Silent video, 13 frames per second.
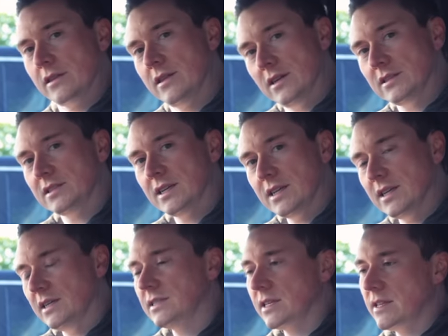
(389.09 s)
this
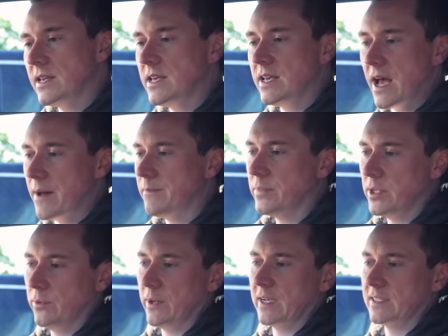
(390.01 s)
is the
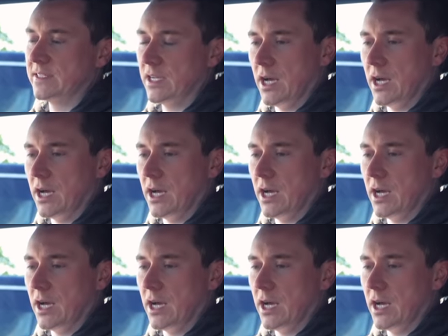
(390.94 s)
MBUX